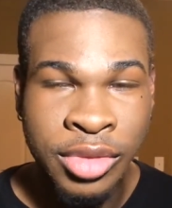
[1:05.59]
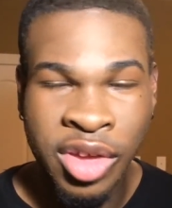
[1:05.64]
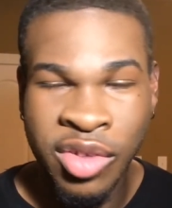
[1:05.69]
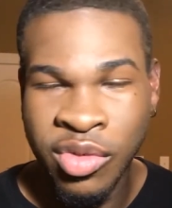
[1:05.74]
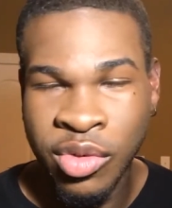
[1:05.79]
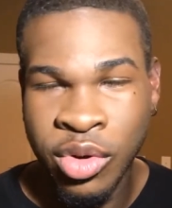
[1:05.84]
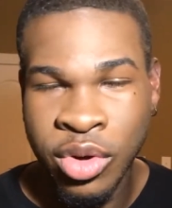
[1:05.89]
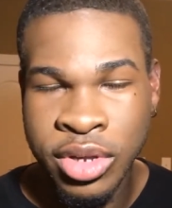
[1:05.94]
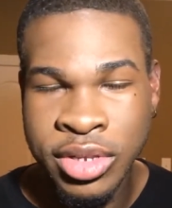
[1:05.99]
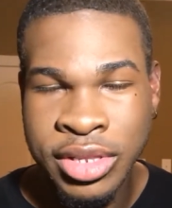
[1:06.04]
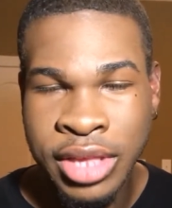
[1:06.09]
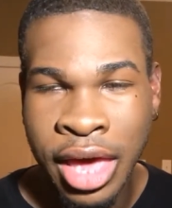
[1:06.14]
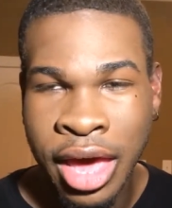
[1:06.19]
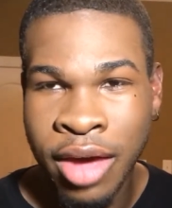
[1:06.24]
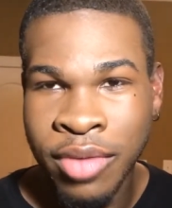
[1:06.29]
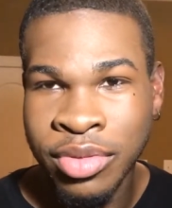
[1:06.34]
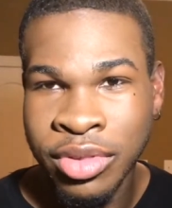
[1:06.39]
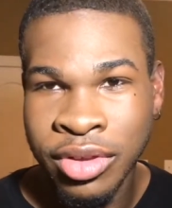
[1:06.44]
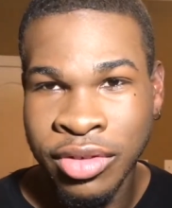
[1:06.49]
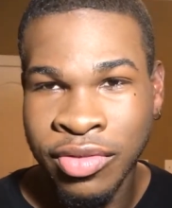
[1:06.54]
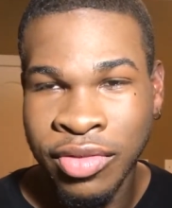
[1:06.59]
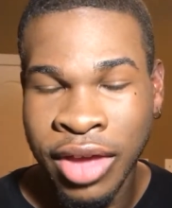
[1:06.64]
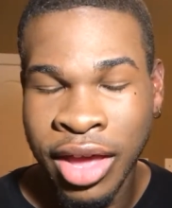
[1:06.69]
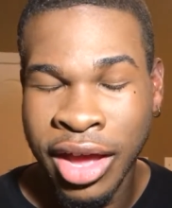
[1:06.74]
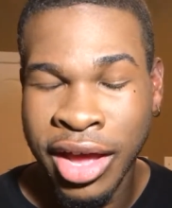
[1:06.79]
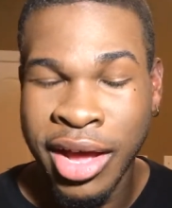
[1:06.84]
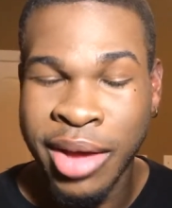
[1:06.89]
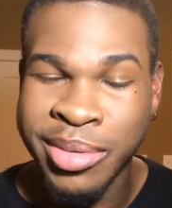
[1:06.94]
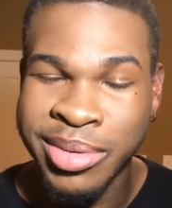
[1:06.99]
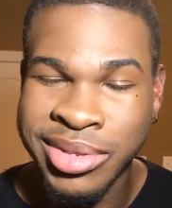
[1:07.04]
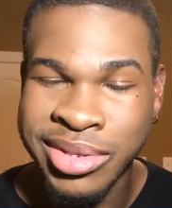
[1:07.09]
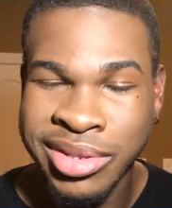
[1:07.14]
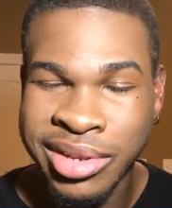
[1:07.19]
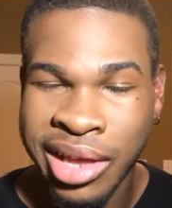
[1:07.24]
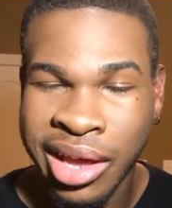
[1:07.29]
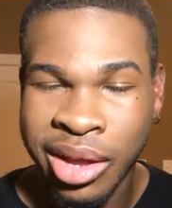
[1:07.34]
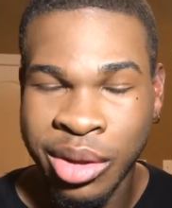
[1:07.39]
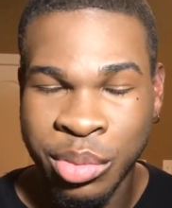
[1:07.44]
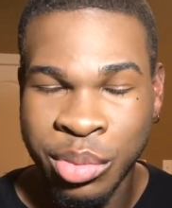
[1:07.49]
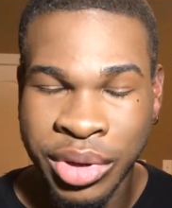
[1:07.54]
Of course, after the fact, I was
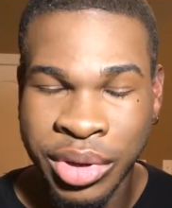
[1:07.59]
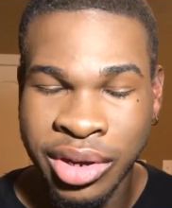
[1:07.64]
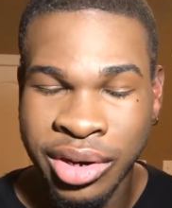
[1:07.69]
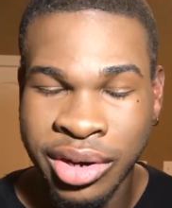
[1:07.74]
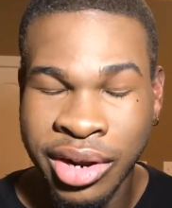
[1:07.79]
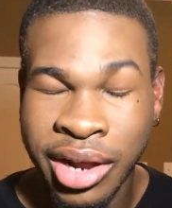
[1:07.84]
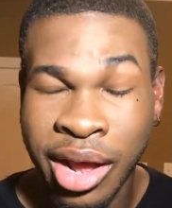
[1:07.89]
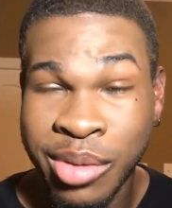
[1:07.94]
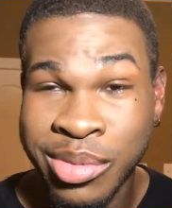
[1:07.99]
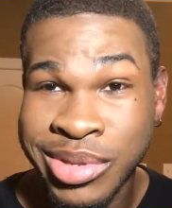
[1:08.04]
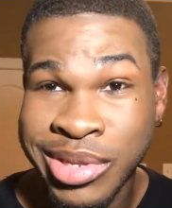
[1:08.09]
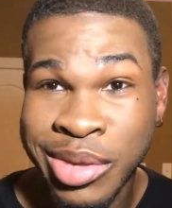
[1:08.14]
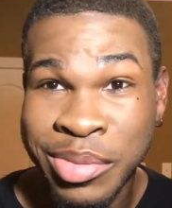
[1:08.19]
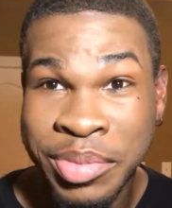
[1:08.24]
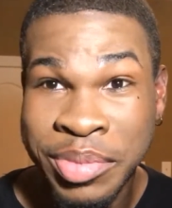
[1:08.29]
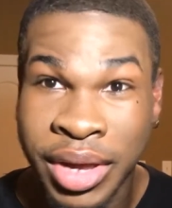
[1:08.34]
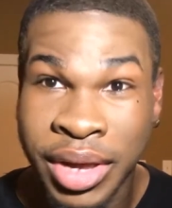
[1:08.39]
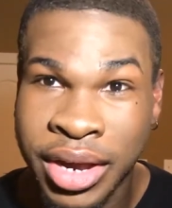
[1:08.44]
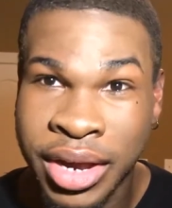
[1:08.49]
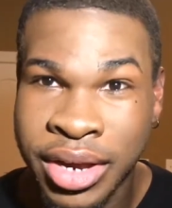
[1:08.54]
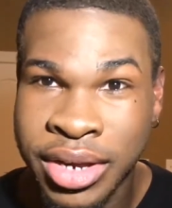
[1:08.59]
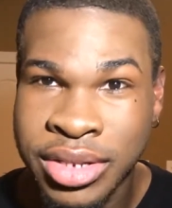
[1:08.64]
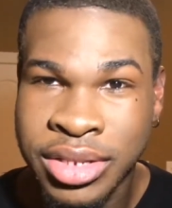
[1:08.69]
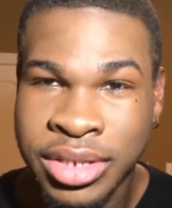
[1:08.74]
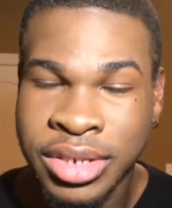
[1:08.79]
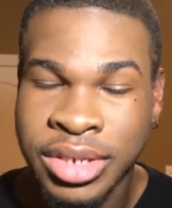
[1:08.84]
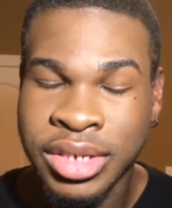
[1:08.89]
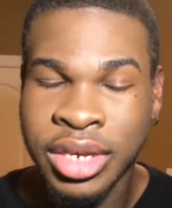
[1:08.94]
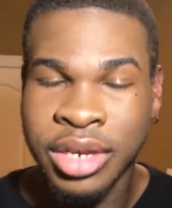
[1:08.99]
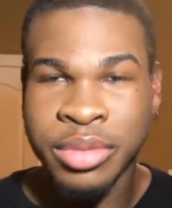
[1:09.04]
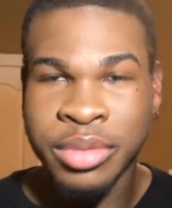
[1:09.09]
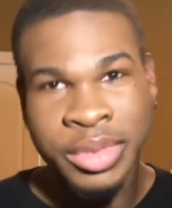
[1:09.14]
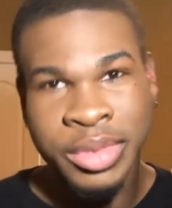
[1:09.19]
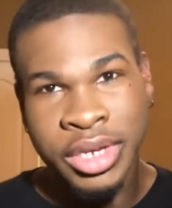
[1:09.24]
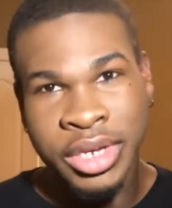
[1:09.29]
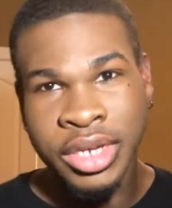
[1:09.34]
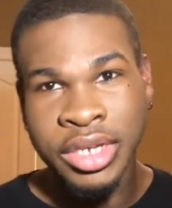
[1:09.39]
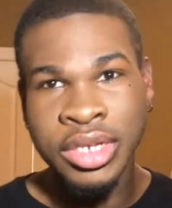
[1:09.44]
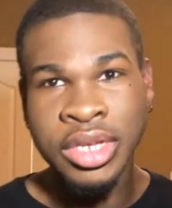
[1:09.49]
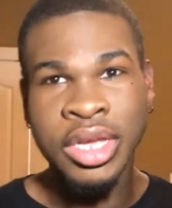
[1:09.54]
like bitter, I was embarrassed and shit,
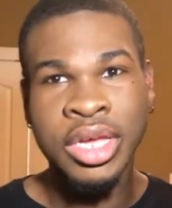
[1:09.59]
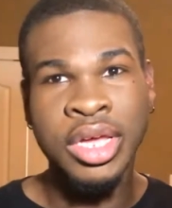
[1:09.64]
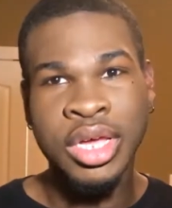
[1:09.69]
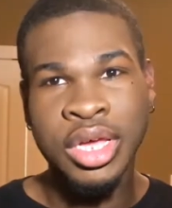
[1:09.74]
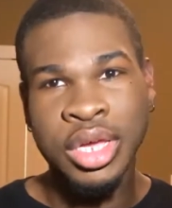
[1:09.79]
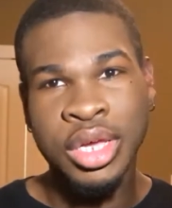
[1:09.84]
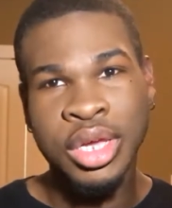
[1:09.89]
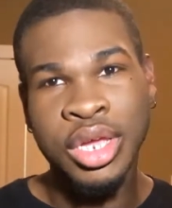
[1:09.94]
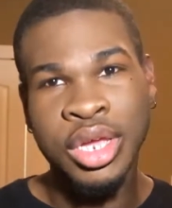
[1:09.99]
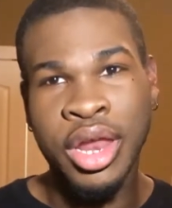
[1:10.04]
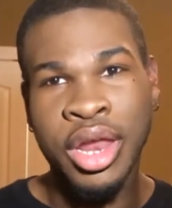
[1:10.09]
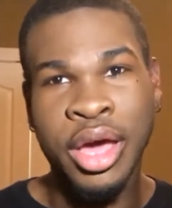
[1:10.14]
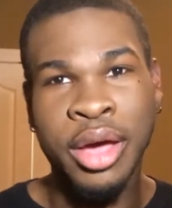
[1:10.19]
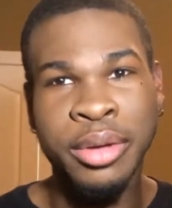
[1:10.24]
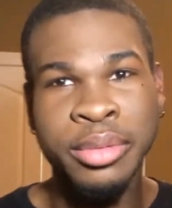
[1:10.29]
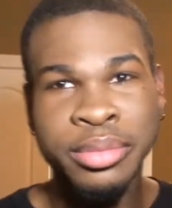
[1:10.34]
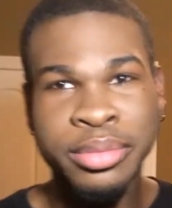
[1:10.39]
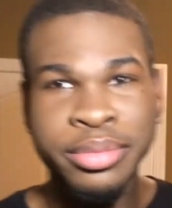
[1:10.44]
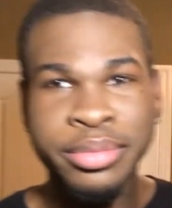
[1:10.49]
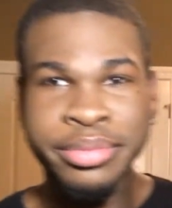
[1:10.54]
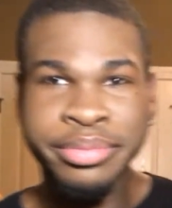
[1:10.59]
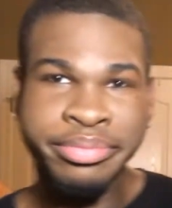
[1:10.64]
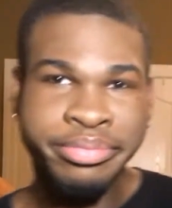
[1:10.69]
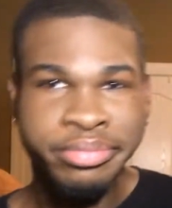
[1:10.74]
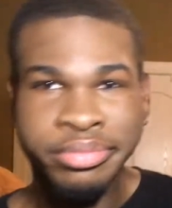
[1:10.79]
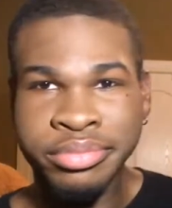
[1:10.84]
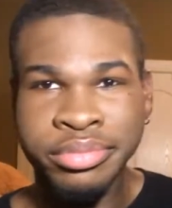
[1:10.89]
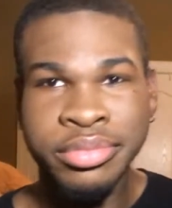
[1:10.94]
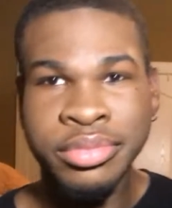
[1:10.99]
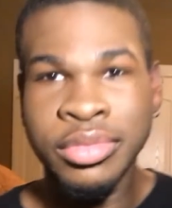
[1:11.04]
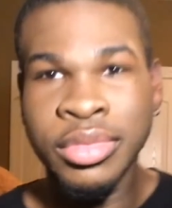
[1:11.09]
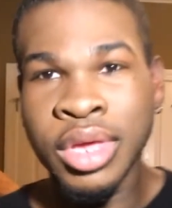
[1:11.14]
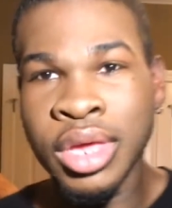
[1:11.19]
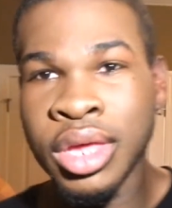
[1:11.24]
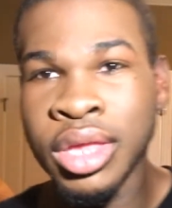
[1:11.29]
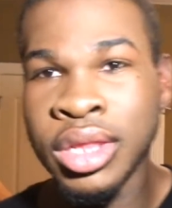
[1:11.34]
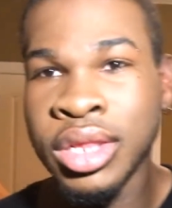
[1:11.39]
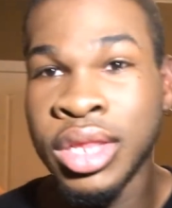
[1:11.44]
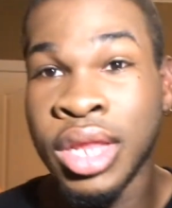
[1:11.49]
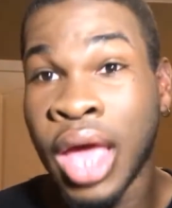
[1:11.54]
but you know,
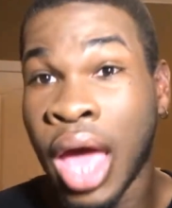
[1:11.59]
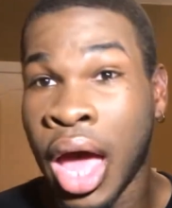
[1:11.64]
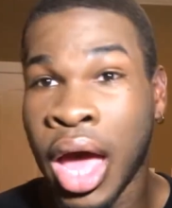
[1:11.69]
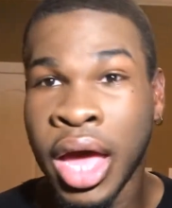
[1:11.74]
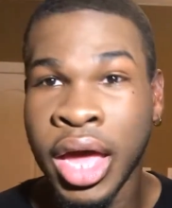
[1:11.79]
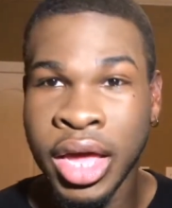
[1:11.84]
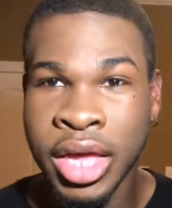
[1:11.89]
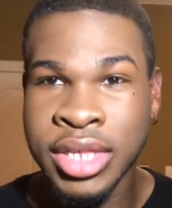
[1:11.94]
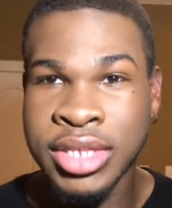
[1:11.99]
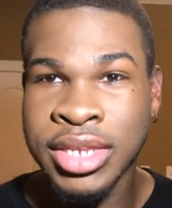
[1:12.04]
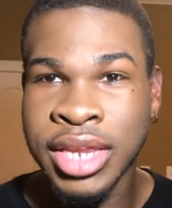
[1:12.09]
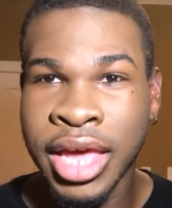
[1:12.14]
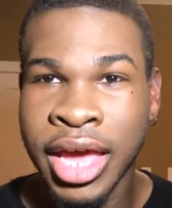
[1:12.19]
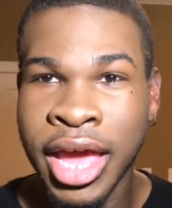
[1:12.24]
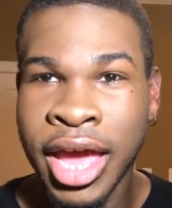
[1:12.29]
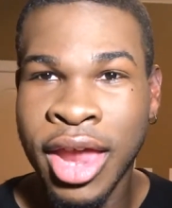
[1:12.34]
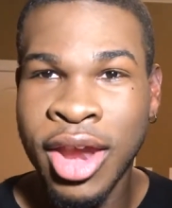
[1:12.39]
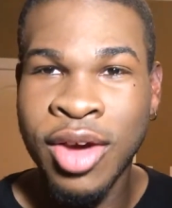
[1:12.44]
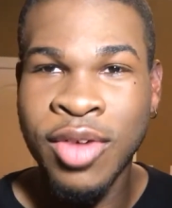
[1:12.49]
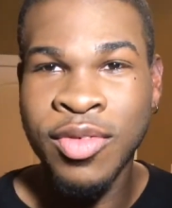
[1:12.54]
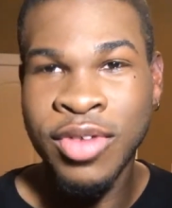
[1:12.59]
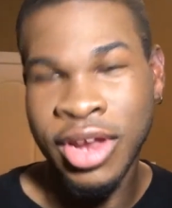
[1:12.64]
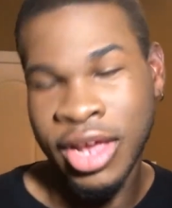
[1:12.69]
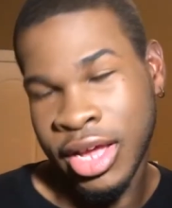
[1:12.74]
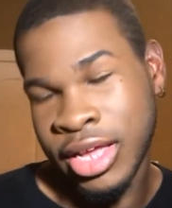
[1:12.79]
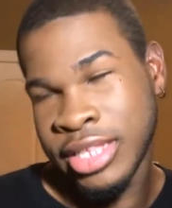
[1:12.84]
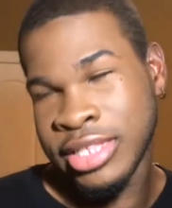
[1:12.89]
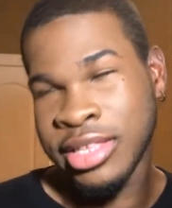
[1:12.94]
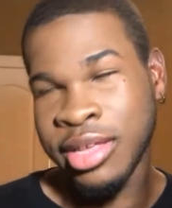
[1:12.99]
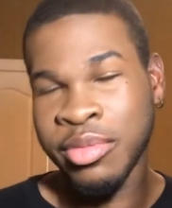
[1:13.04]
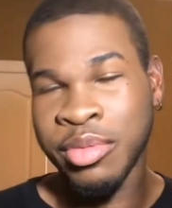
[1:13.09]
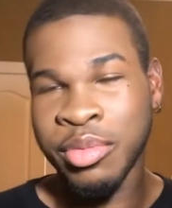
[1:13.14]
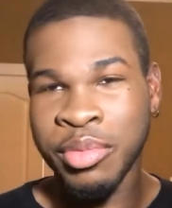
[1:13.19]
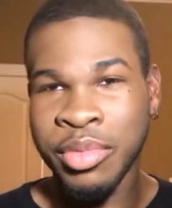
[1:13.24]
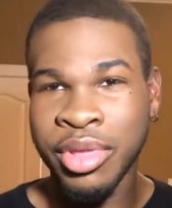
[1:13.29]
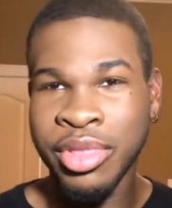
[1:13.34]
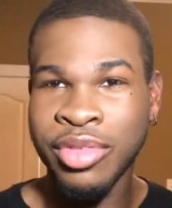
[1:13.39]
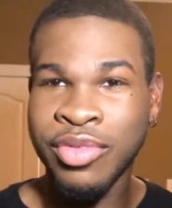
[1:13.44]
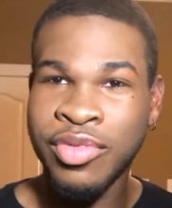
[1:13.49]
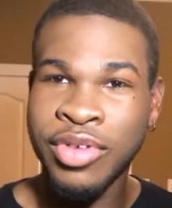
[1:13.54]
I easily got over that because I'm a
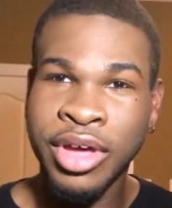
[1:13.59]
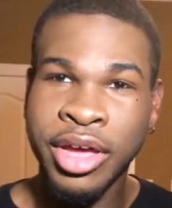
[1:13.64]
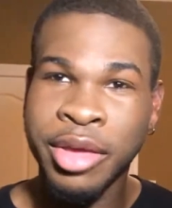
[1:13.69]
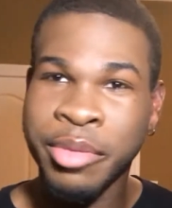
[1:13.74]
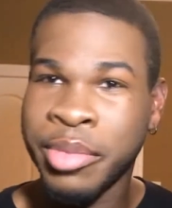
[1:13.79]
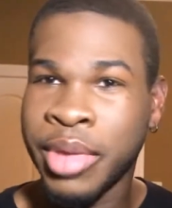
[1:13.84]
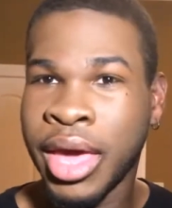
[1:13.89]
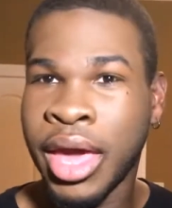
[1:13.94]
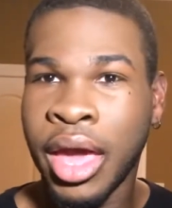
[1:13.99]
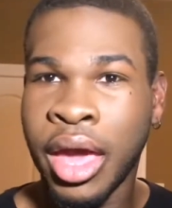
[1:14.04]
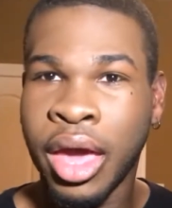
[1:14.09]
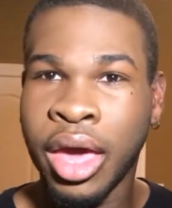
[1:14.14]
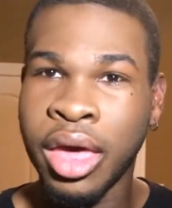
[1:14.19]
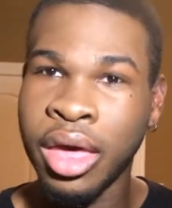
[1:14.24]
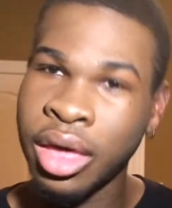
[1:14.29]
motherfucking man.